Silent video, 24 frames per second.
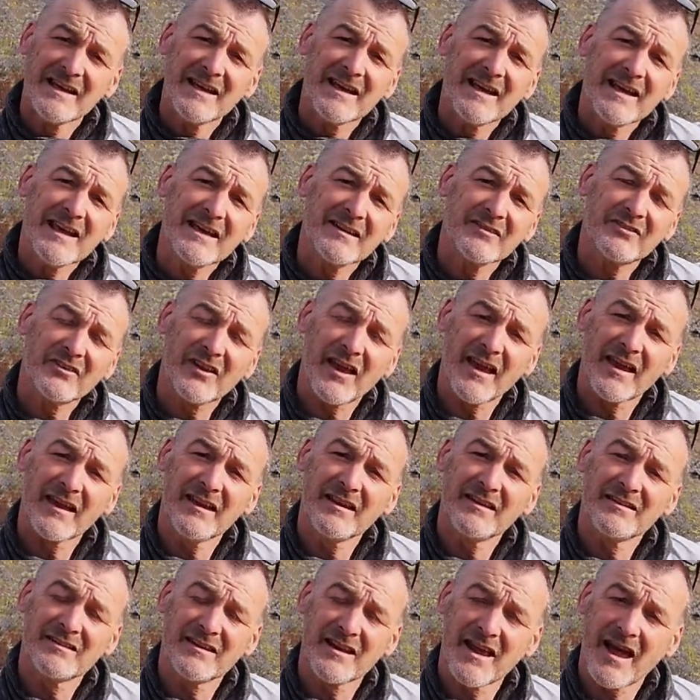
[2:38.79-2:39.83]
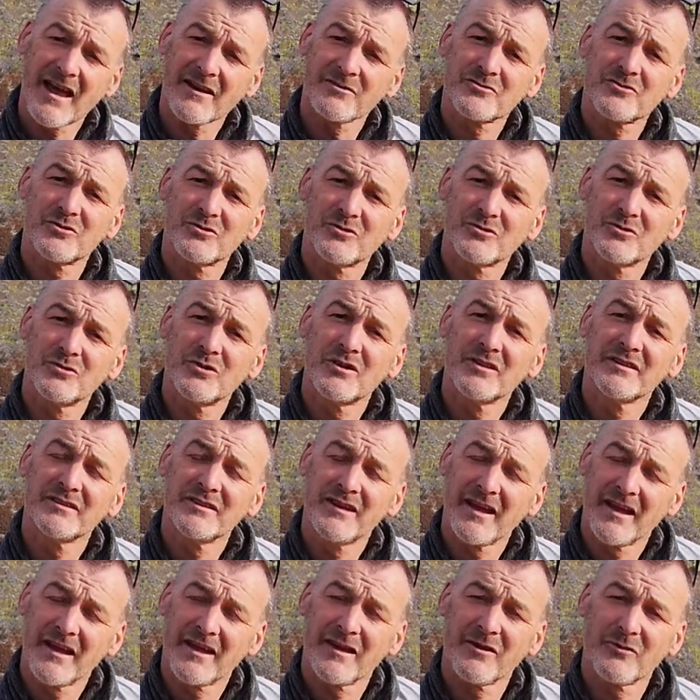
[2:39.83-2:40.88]
It's a natural
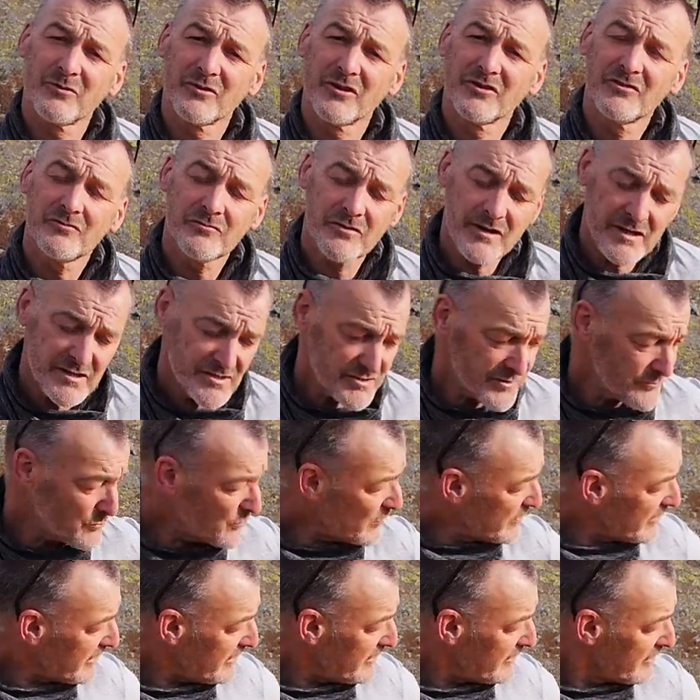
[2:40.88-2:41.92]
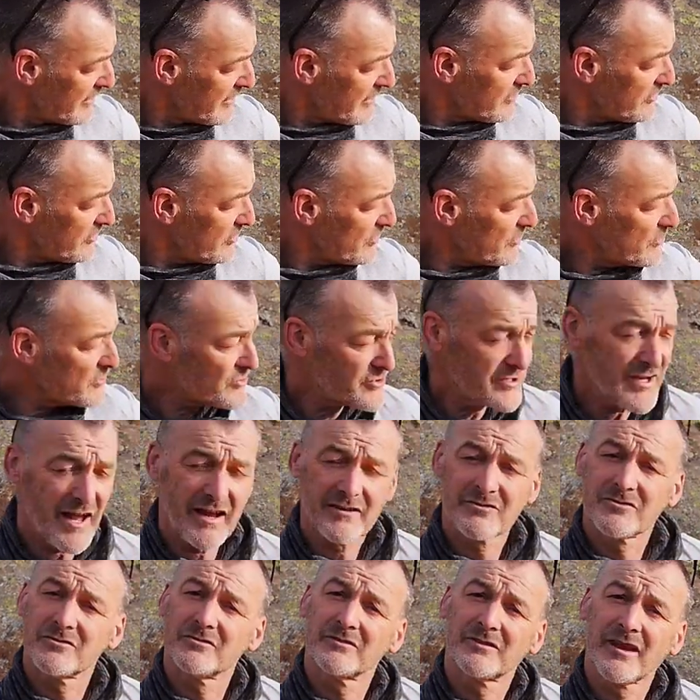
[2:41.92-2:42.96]
down, and the reason we use
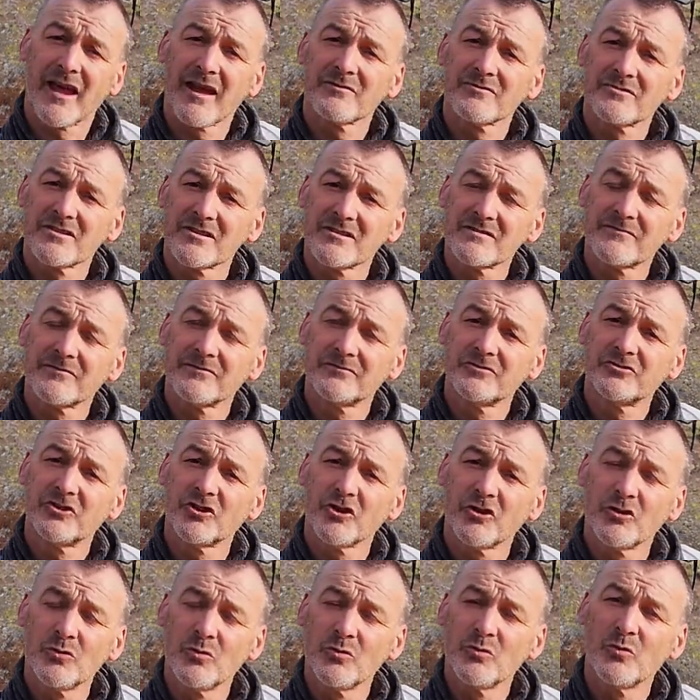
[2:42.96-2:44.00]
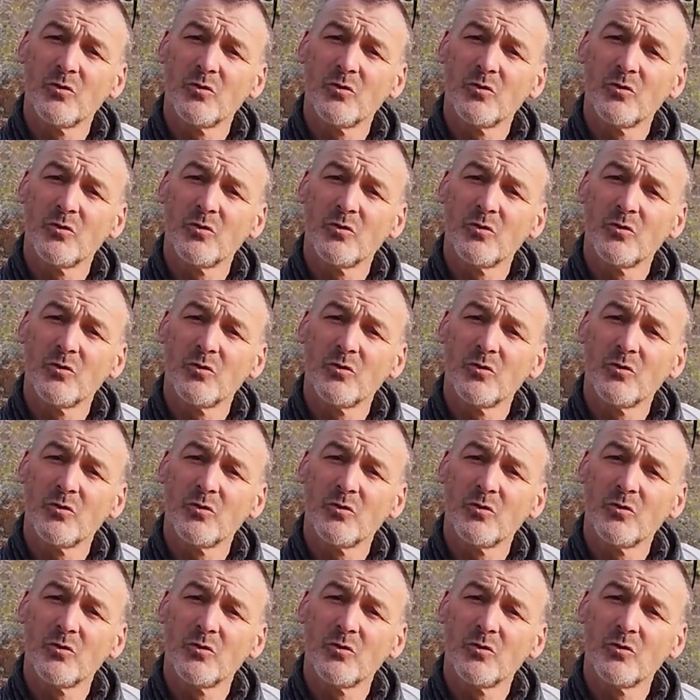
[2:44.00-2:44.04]
natural downs is two.